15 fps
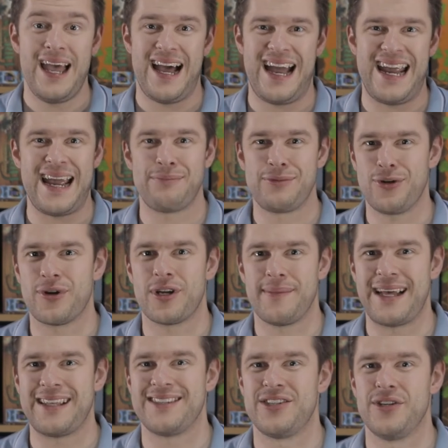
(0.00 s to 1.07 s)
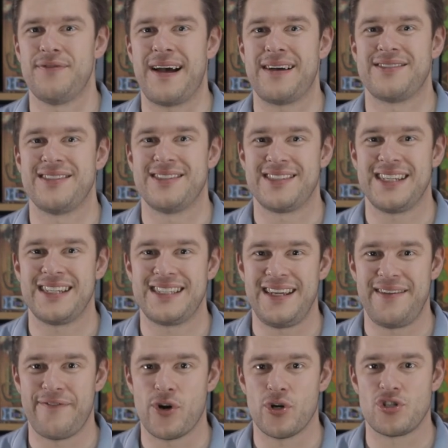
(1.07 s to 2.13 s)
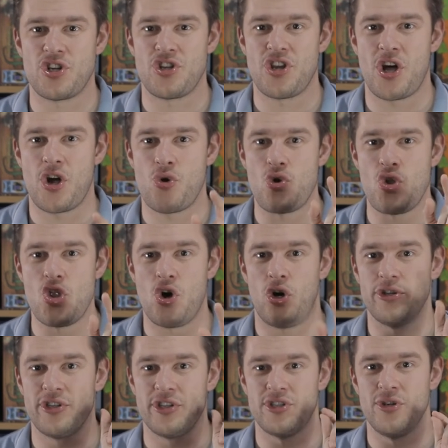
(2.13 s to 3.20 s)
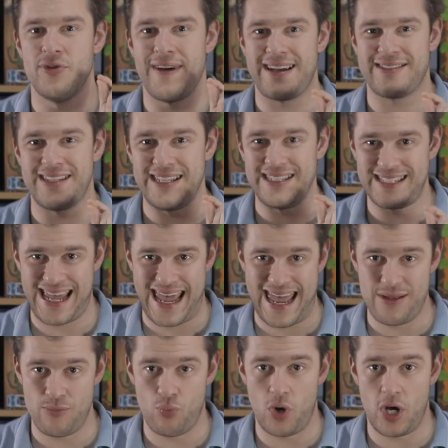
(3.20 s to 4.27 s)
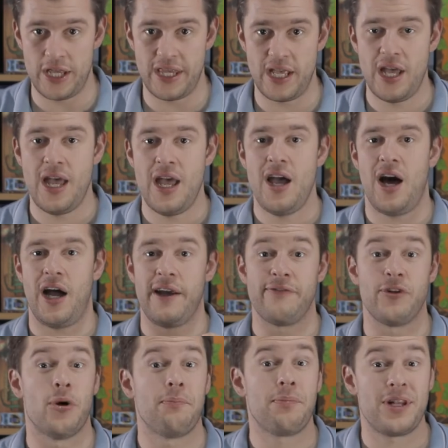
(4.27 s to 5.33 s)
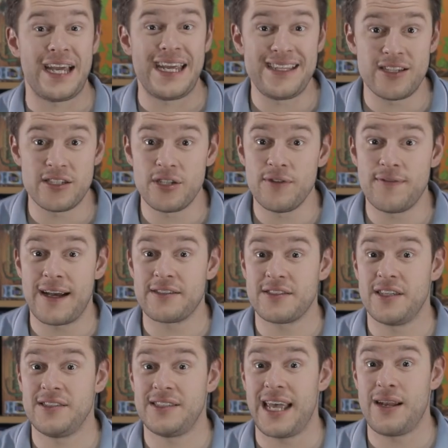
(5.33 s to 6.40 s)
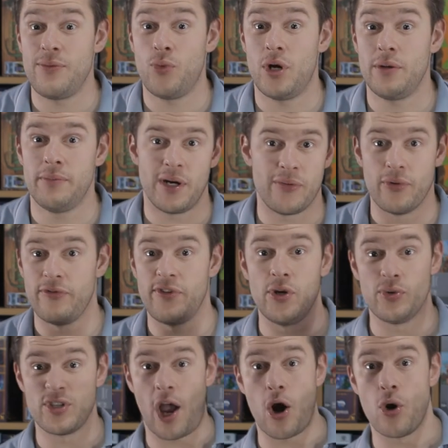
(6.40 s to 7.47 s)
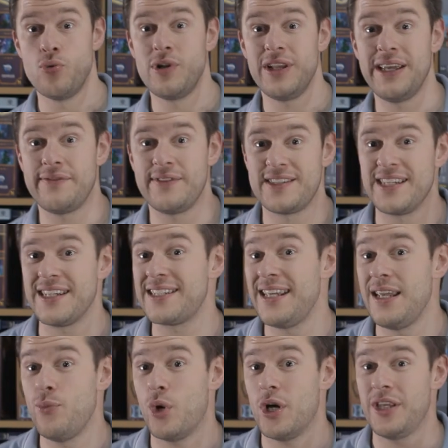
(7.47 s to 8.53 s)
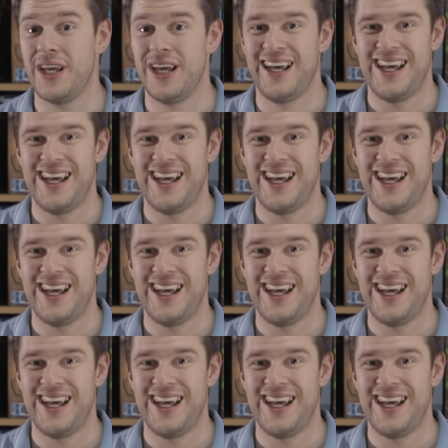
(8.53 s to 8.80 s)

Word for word: I am talking about the 2016 version though, not the 2010 one. I have not played the 2010 one, my review was only of the 16 one.